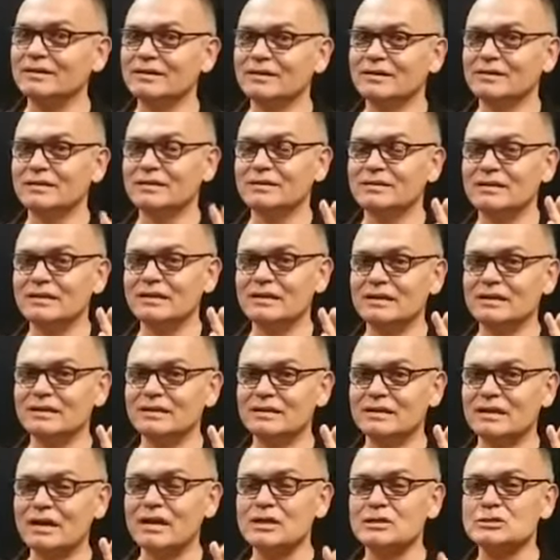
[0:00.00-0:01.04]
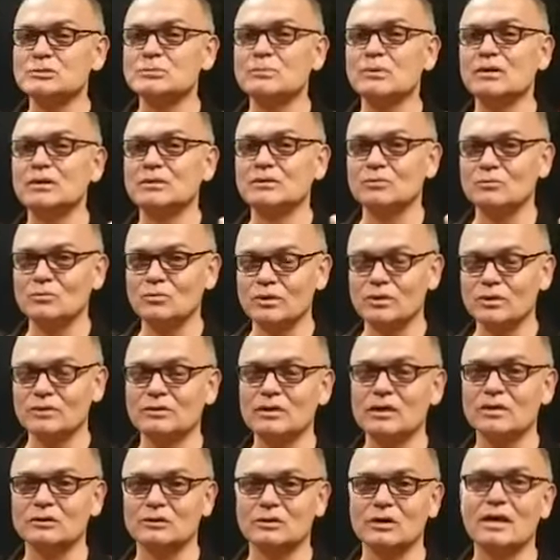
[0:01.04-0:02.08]
The engagement with other
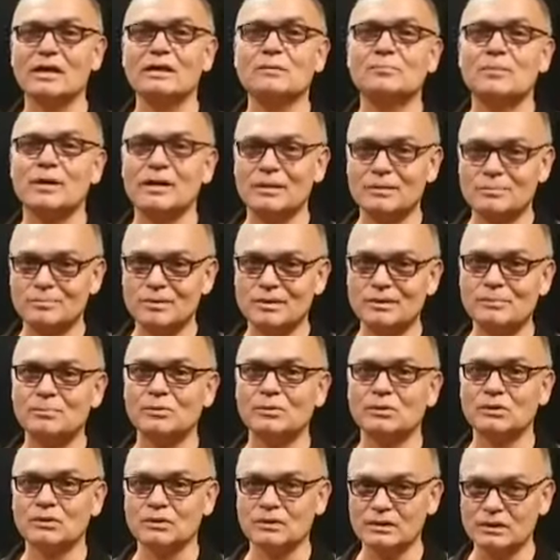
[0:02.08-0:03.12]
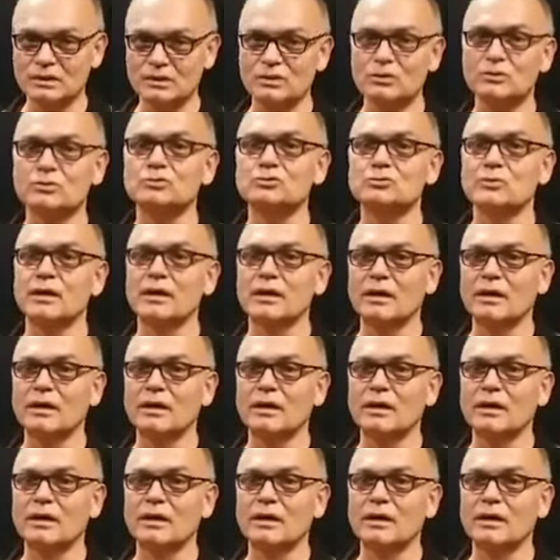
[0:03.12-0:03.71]
like-minded people in your training.